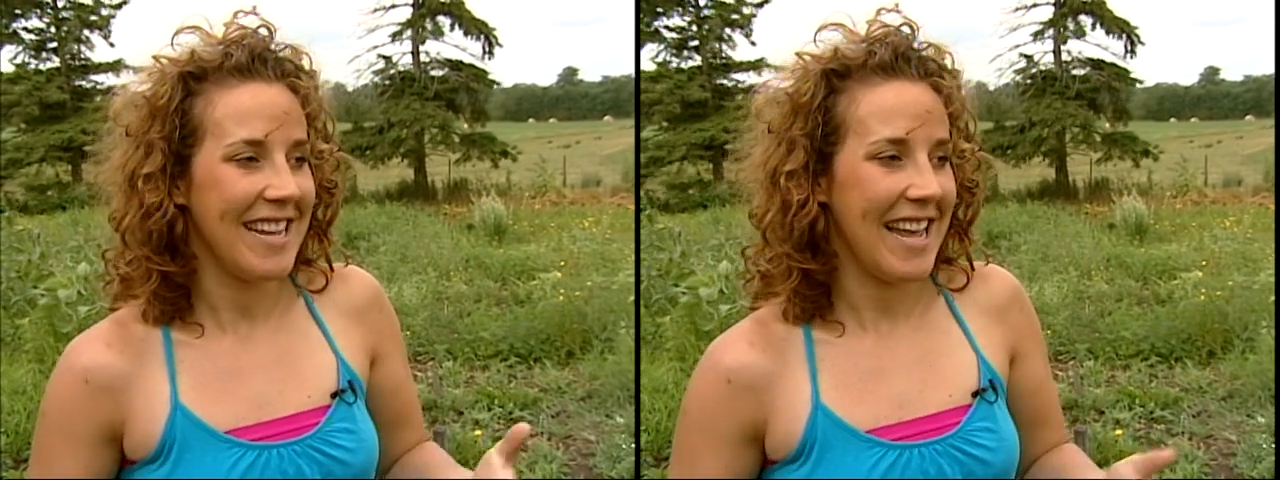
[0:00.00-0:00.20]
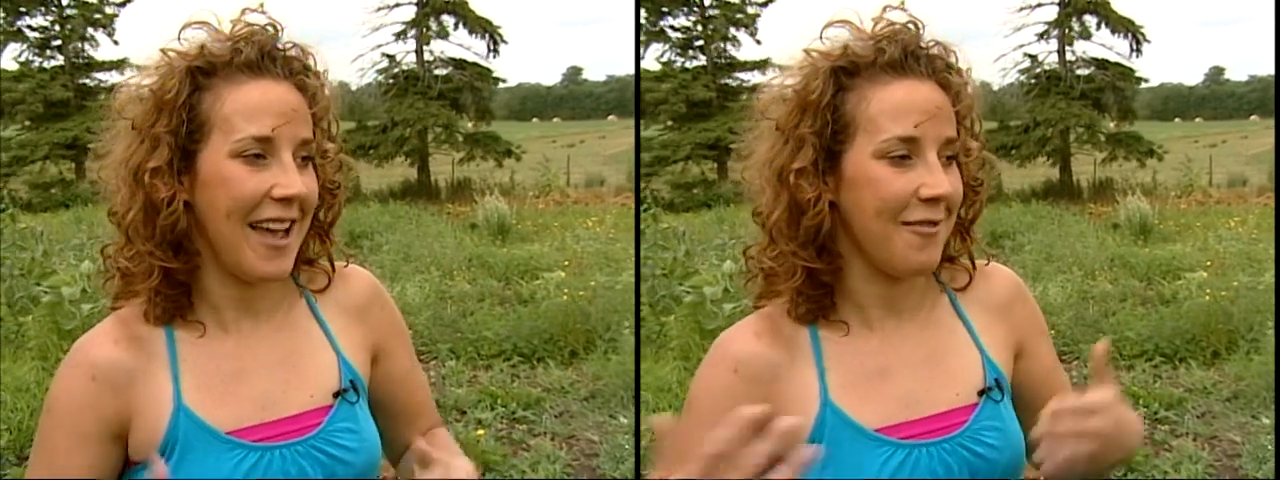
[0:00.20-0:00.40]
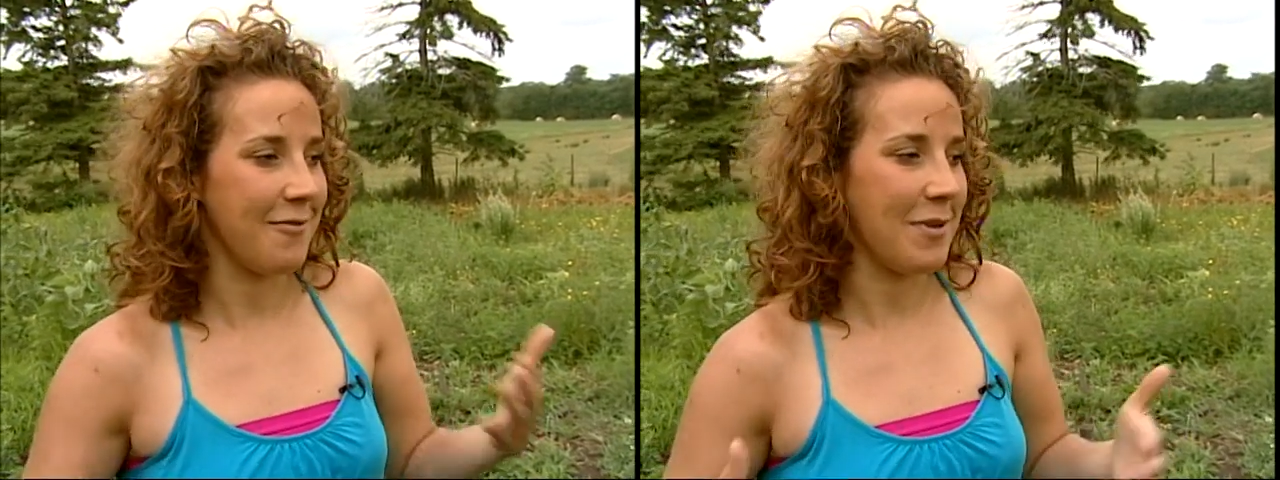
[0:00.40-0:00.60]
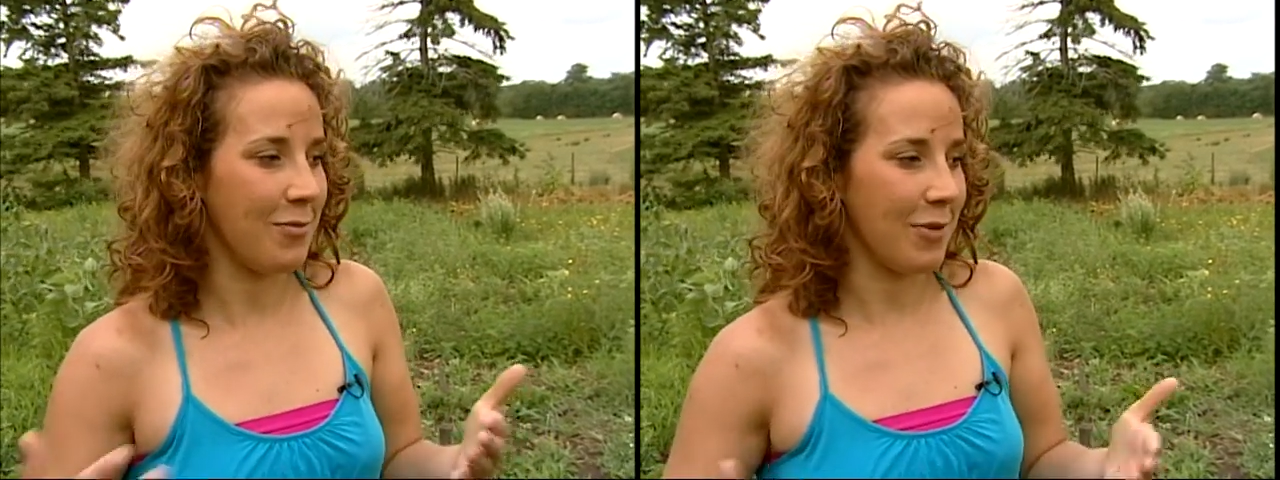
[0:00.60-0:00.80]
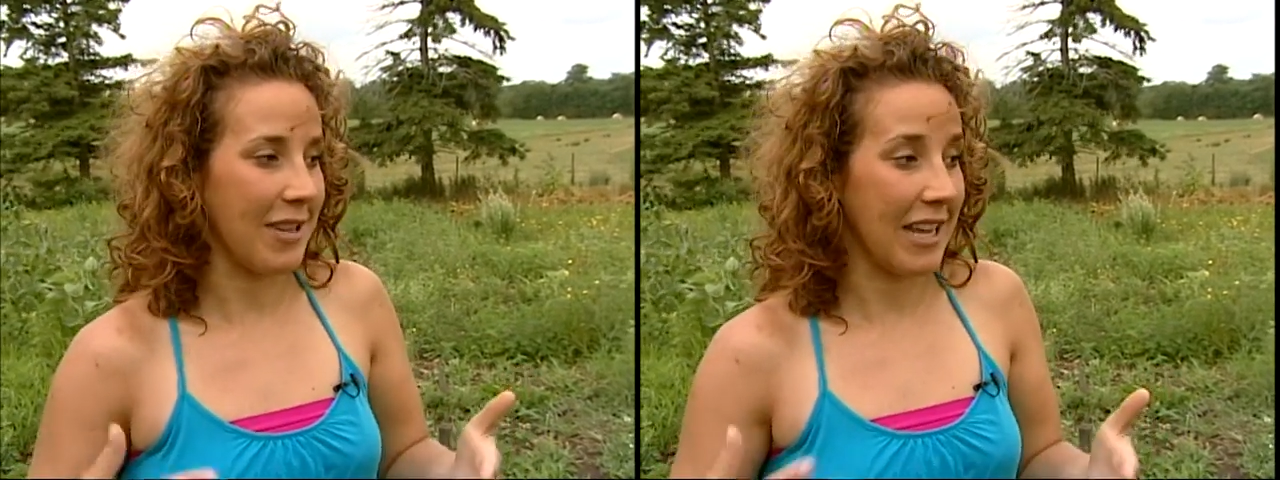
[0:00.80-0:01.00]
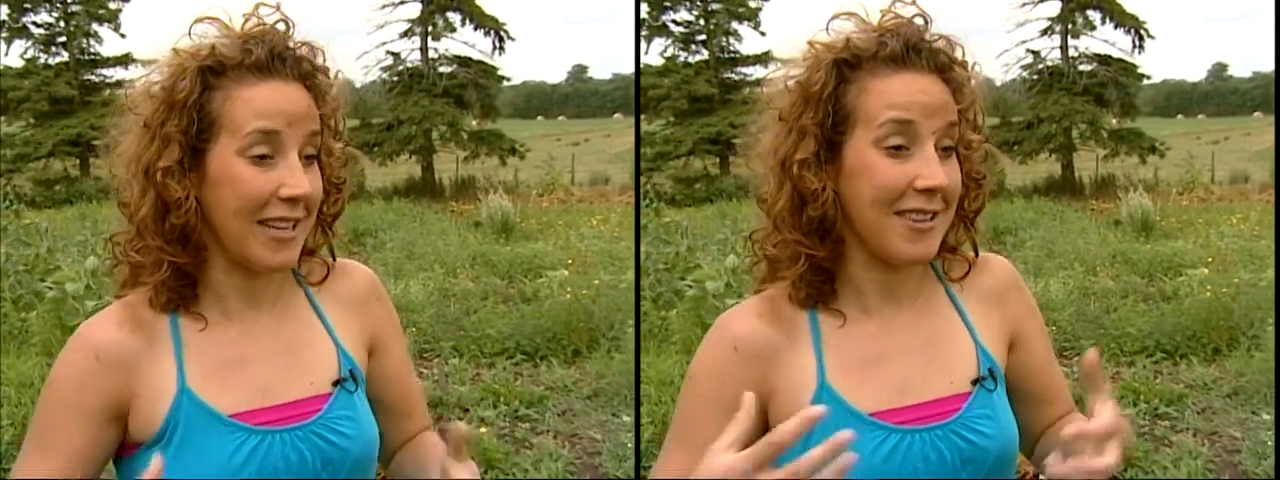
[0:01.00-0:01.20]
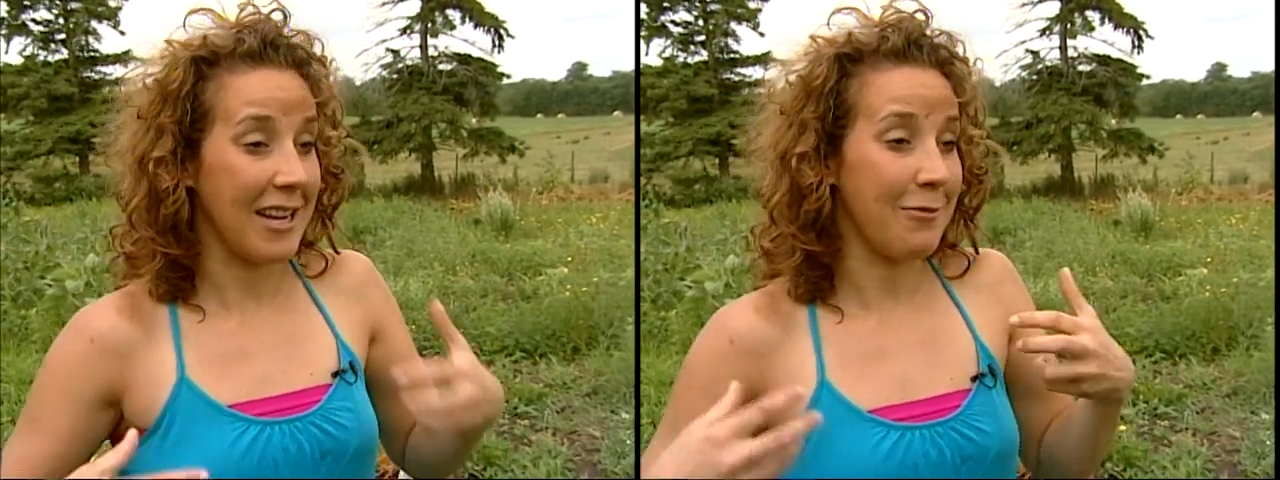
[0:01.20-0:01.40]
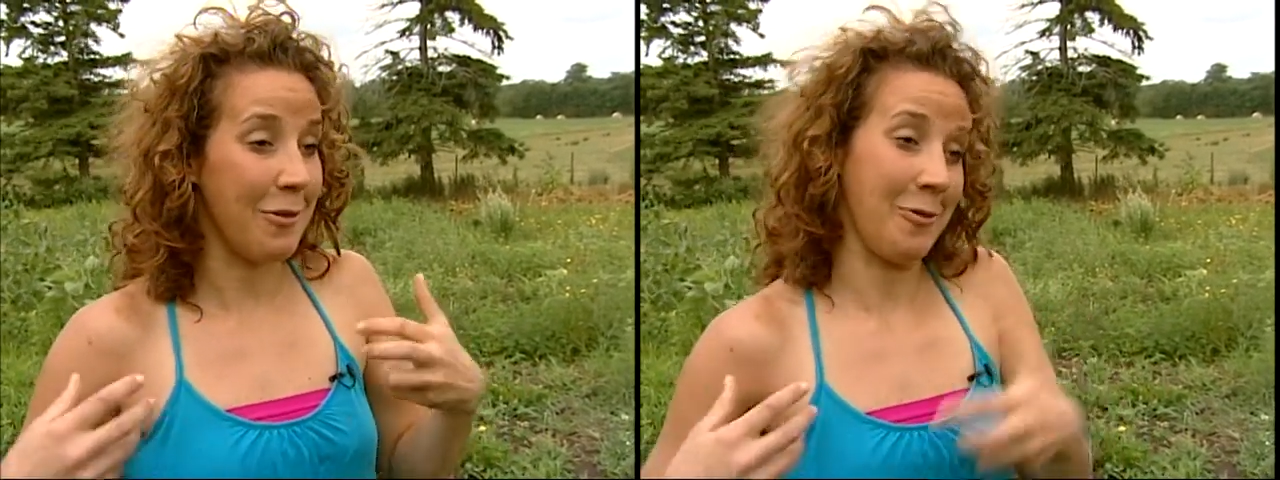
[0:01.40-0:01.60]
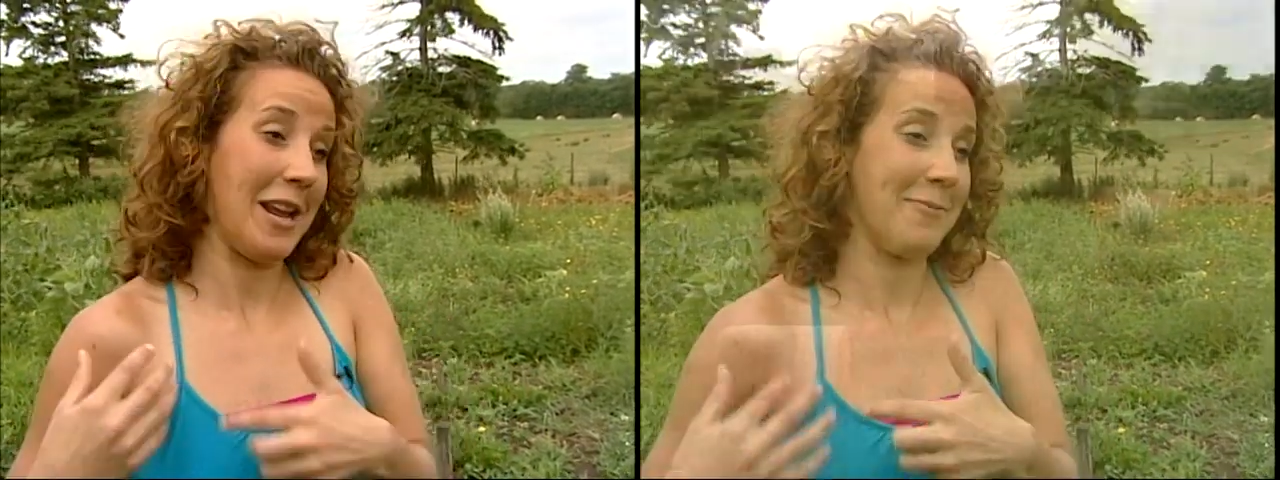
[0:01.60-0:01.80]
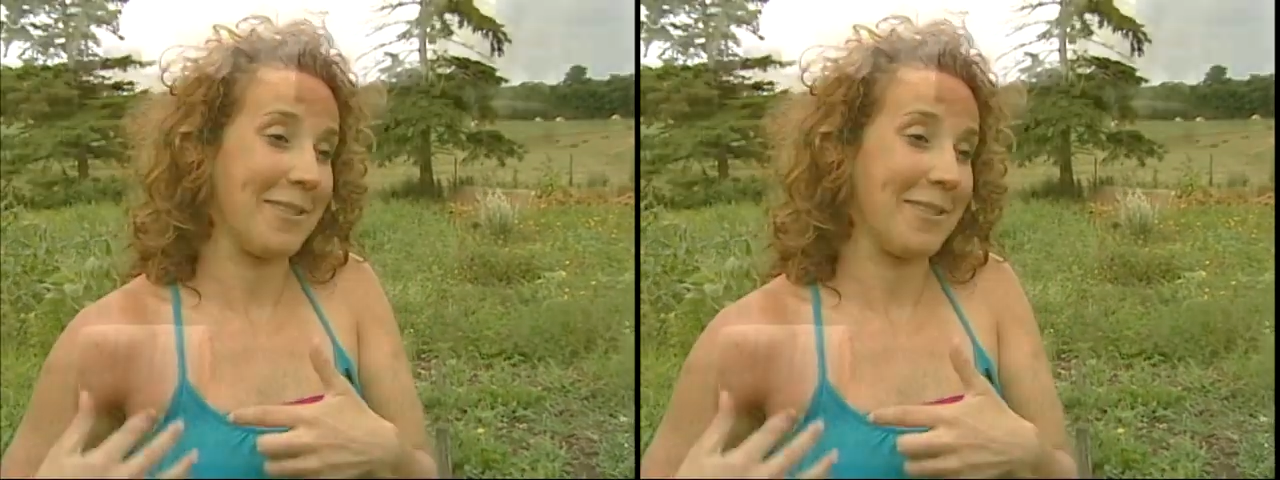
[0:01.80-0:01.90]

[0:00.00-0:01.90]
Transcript: have people get excited about what I'm